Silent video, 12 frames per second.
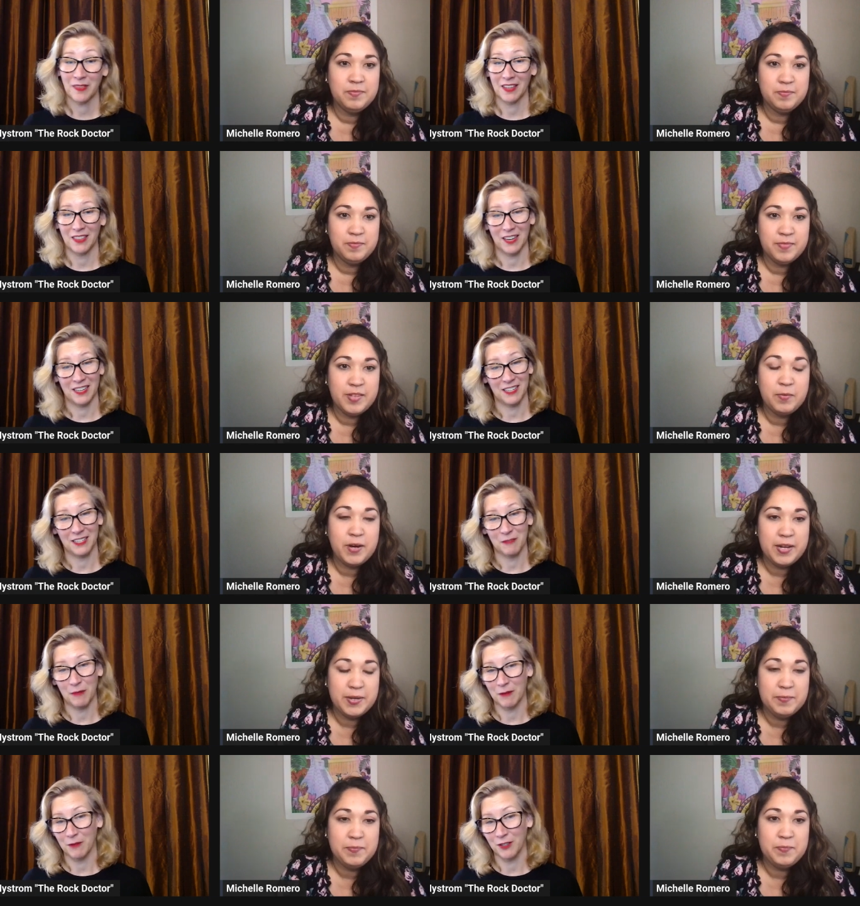Speaker 1: They need right. to
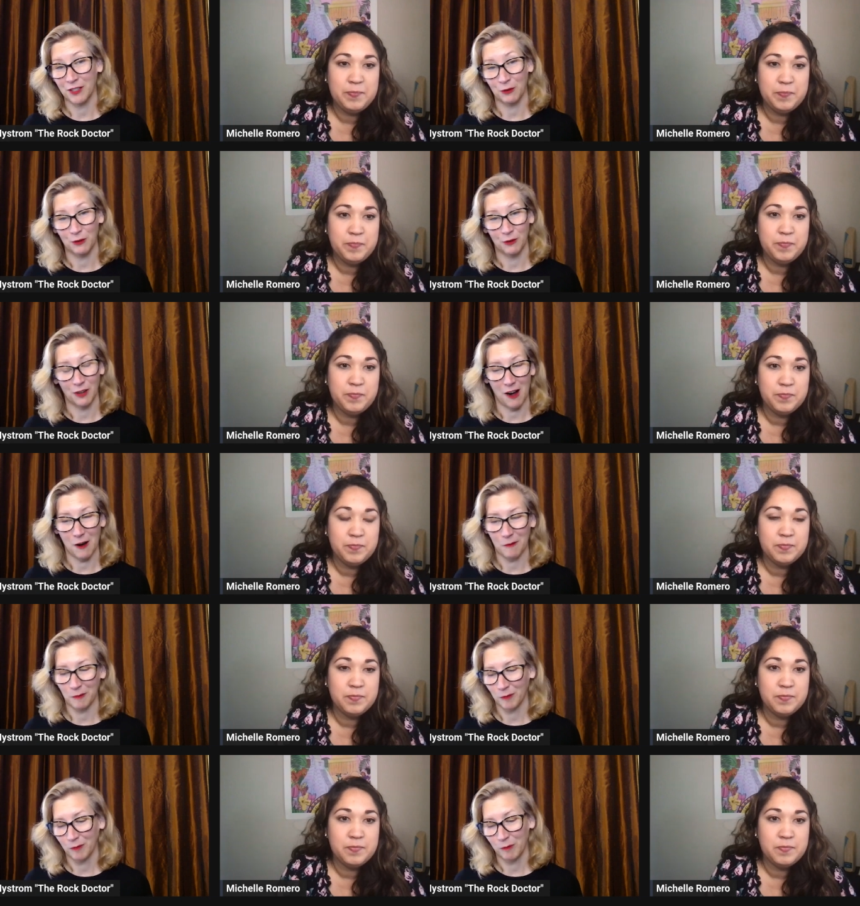be able to
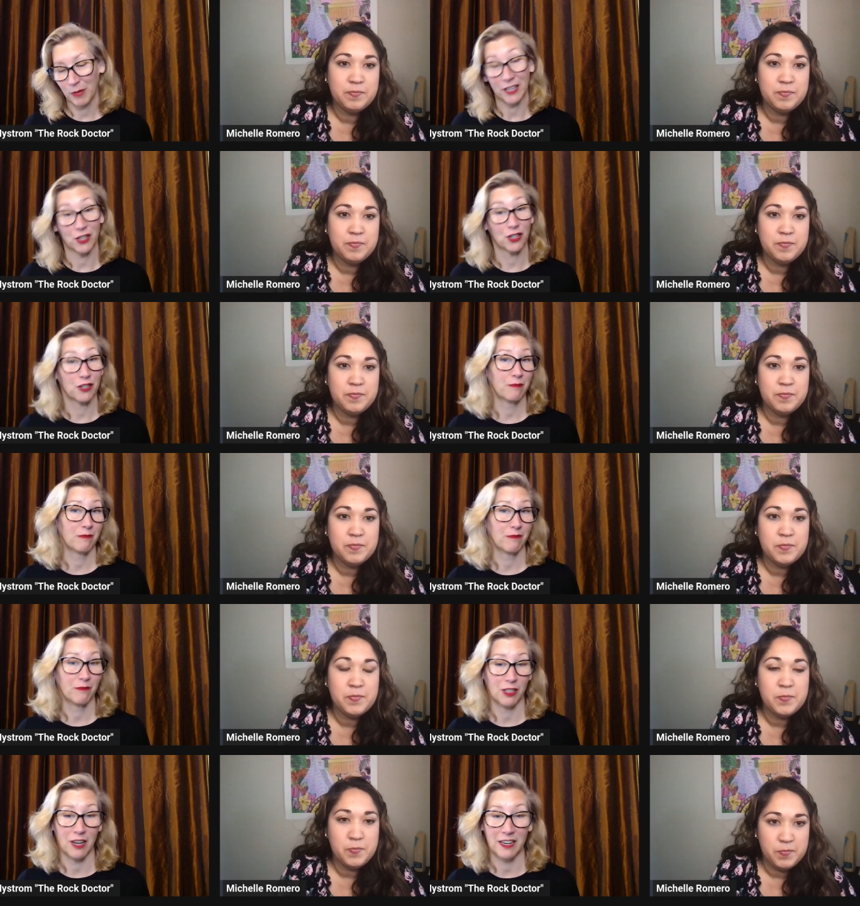um, pitch
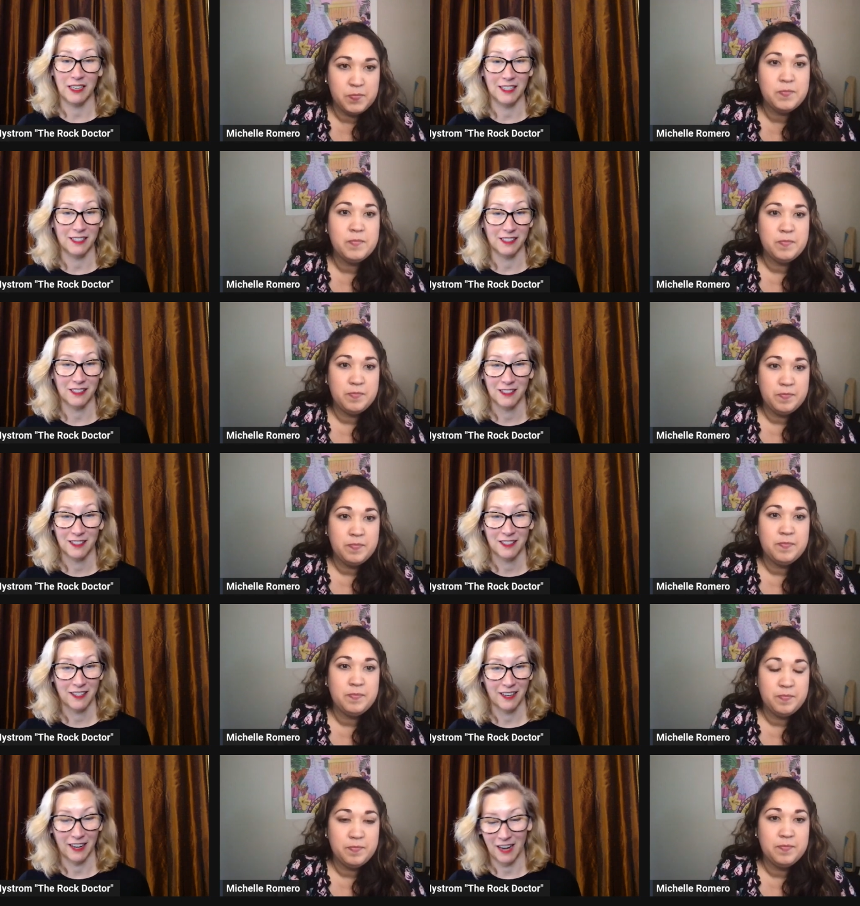their ideas
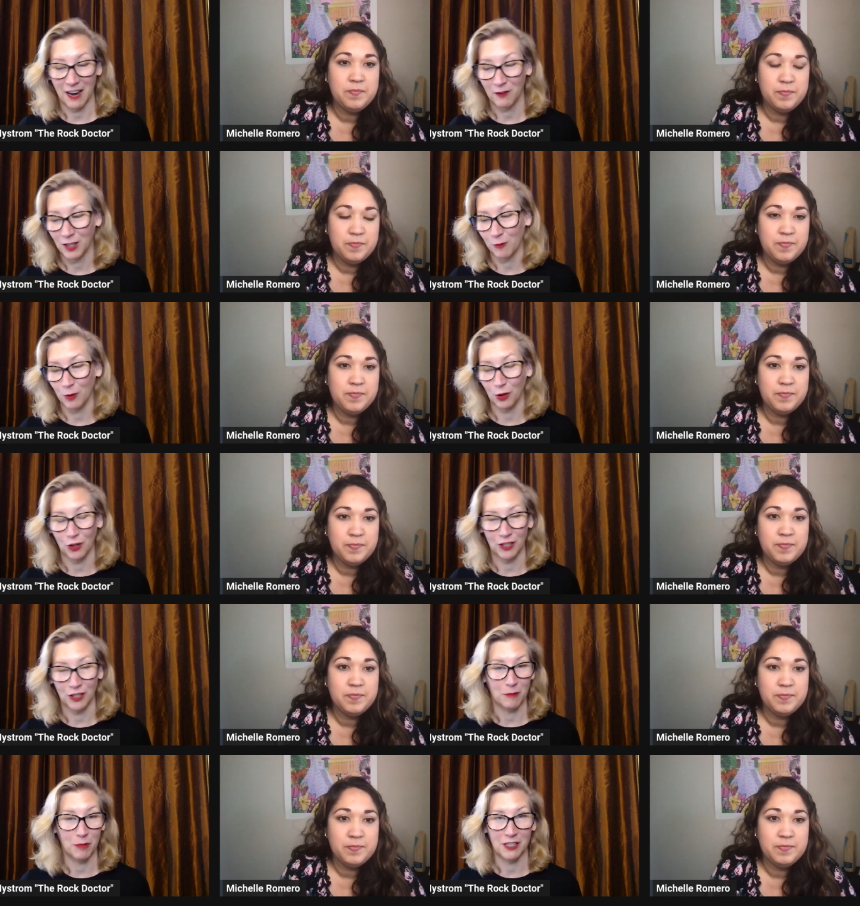and have someone
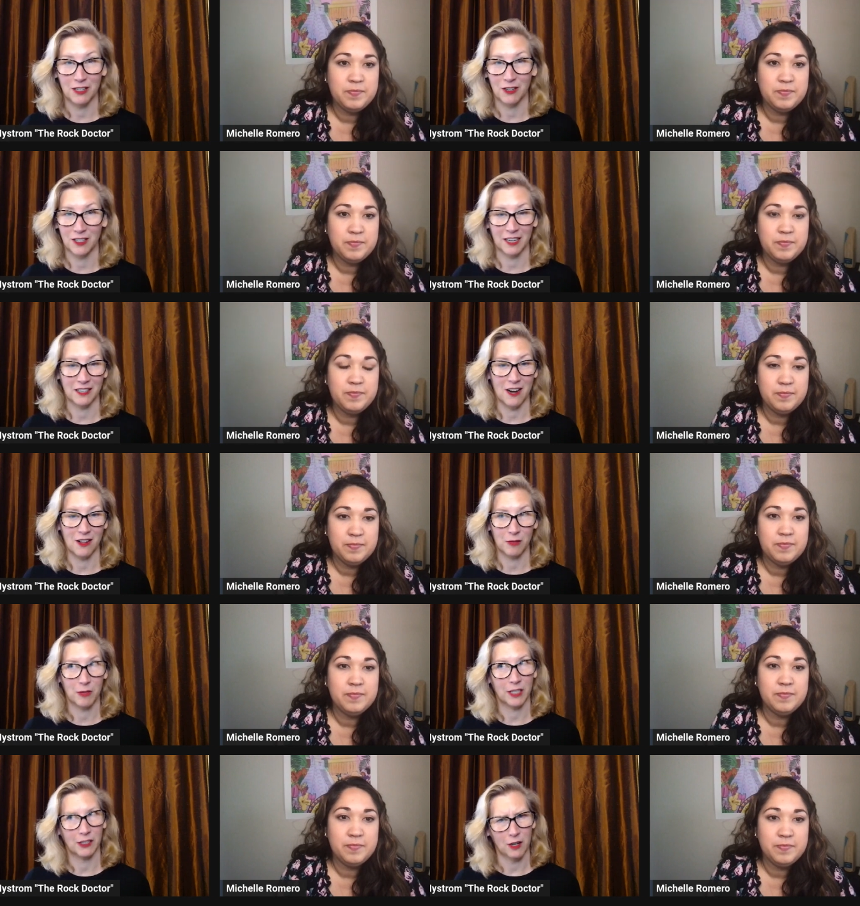look deep into their
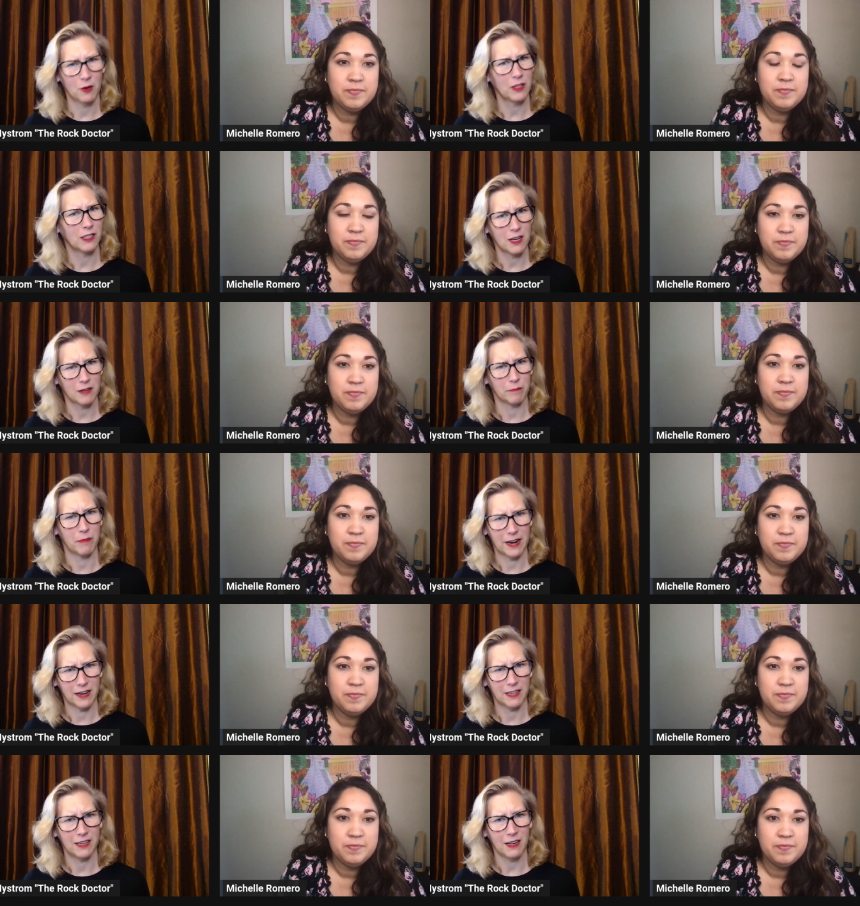technology. Be like, you know, it's not a
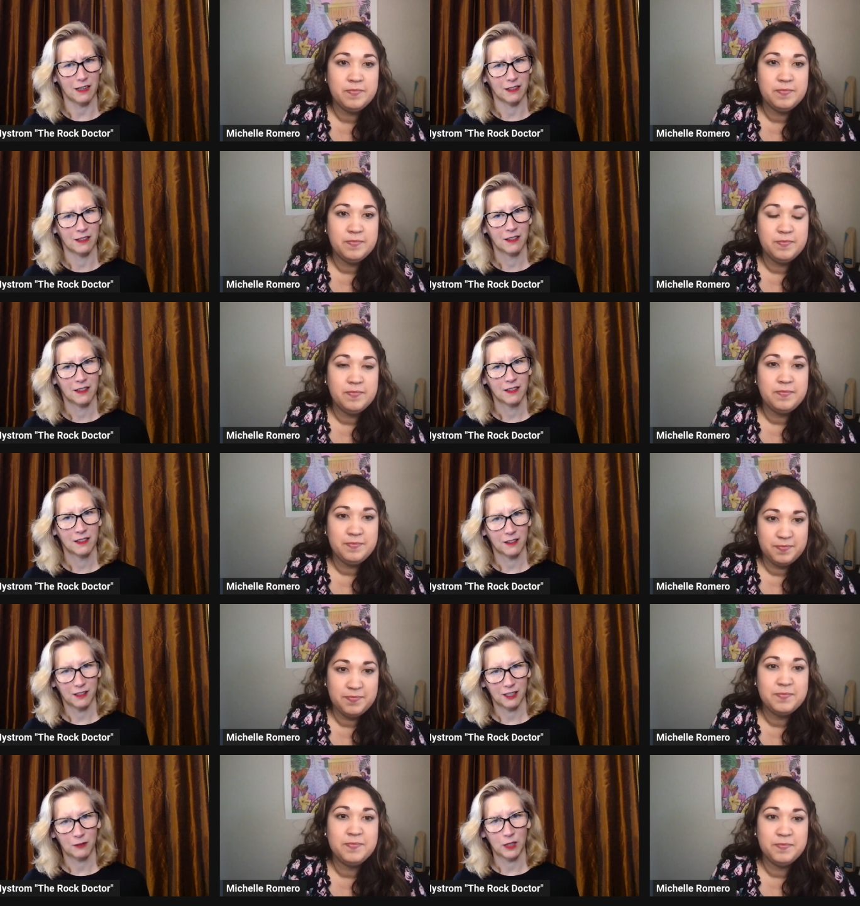bad idea.
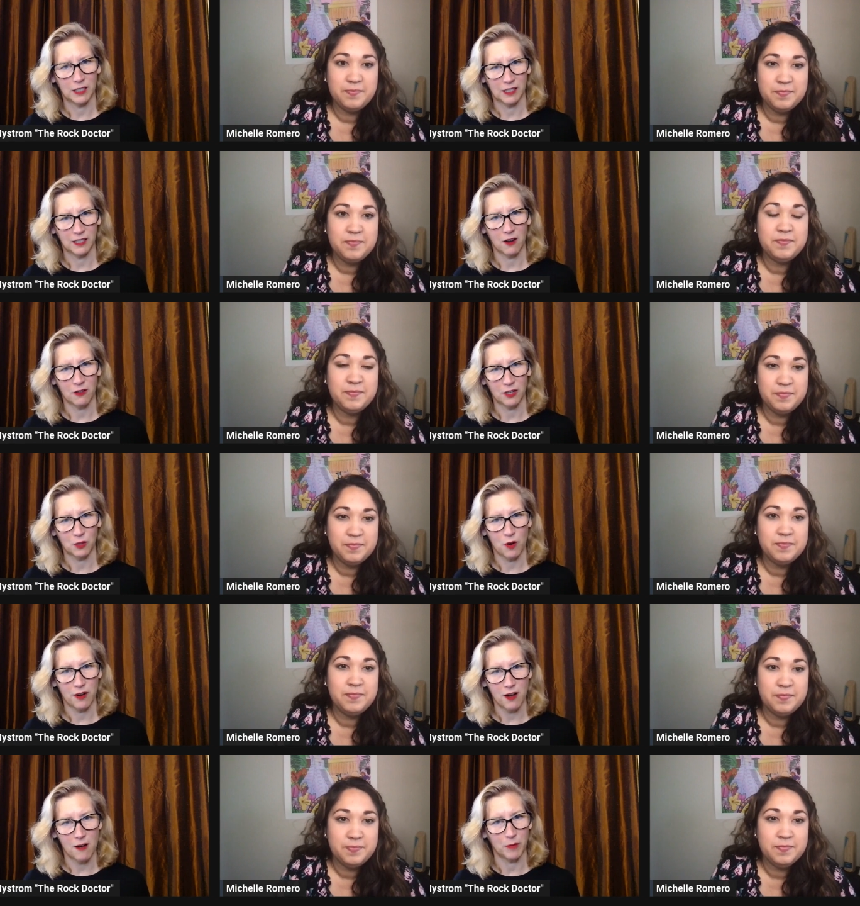Let's see if we can scale this
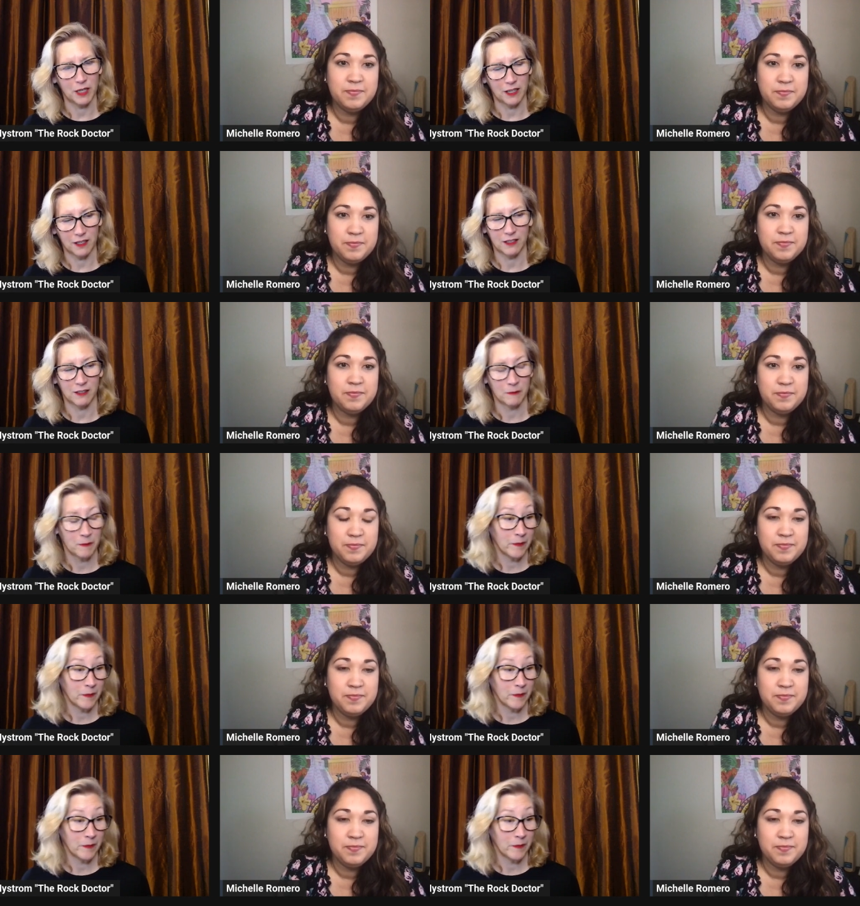one up because